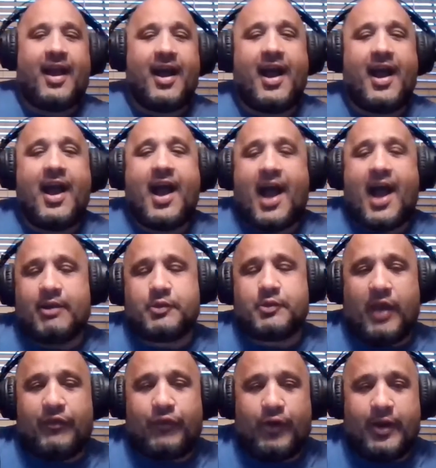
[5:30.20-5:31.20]
I was
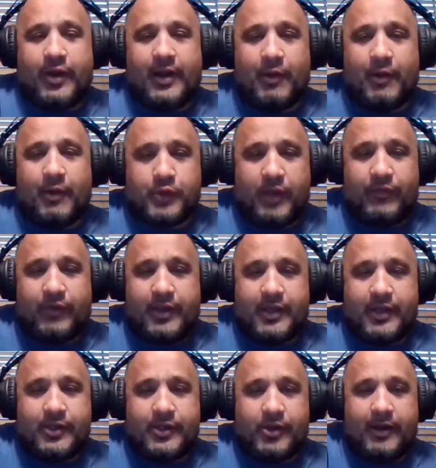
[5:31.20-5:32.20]
waiting for
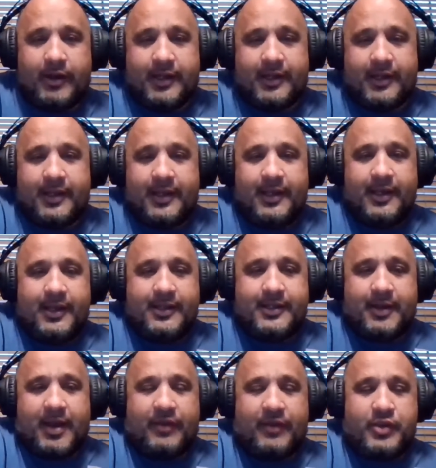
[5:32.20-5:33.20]
your daughter
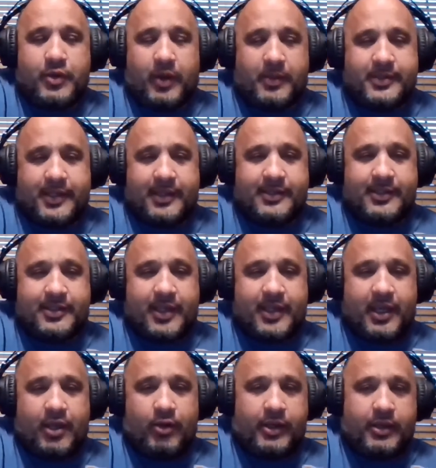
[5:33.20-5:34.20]
to after you went upstairs to
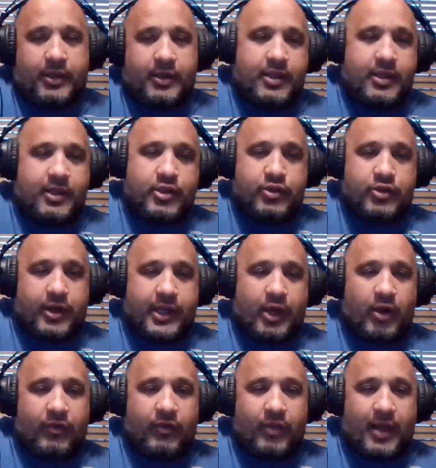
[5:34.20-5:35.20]
say, try to
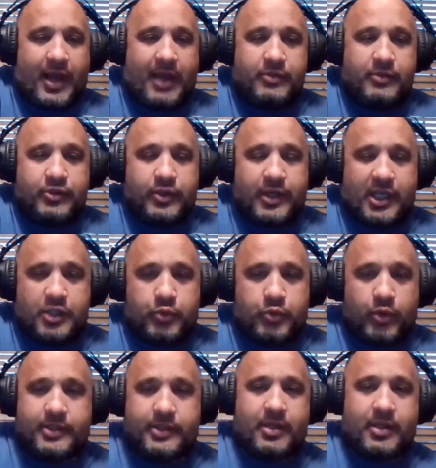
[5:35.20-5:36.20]
get offline so you guys
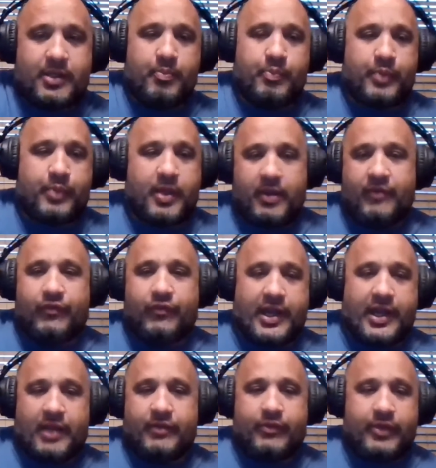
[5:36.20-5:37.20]
weren't
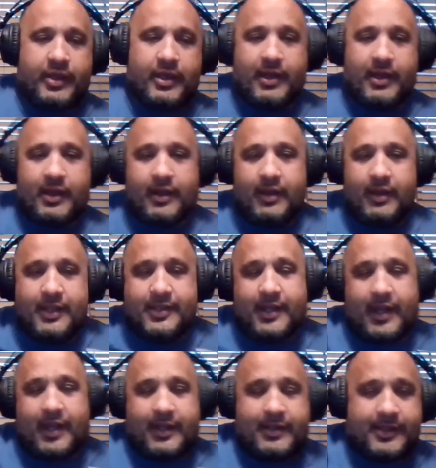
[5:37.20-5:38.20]
fighting for the internet.